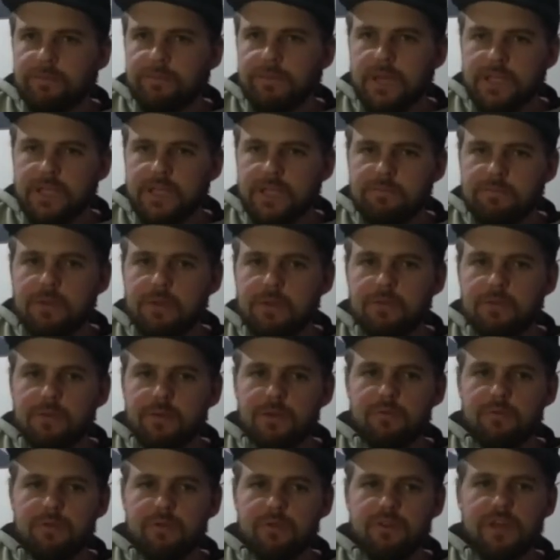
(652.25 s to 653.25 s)

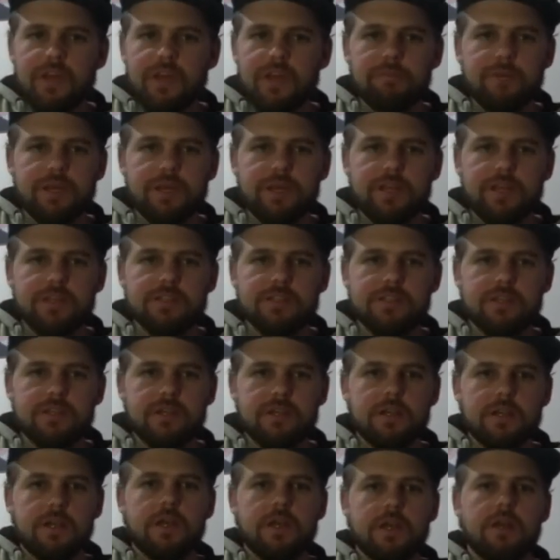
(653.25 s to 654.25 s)
experiment with that, because
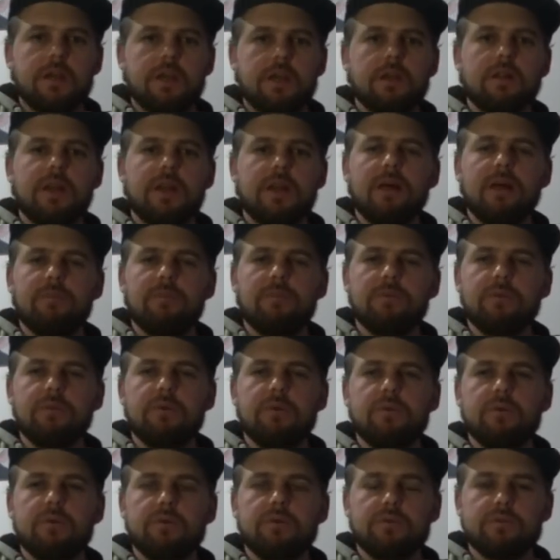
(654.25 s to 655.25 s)
it'll help
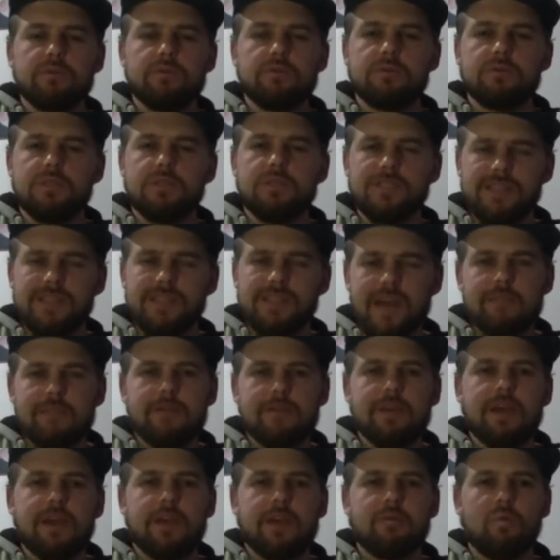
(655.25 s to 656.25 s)
you to just
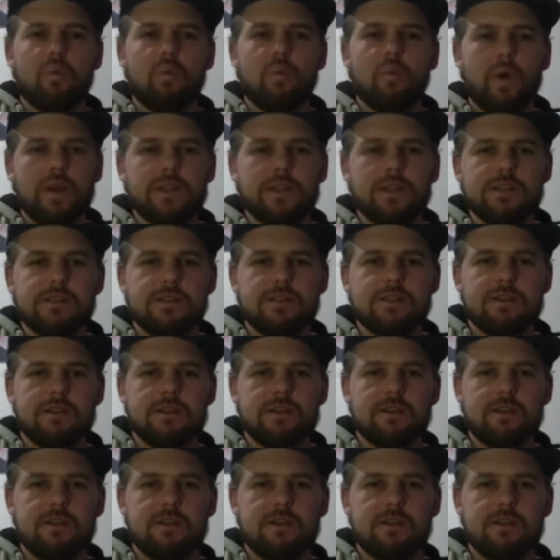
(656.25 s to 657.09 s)
navigate what is the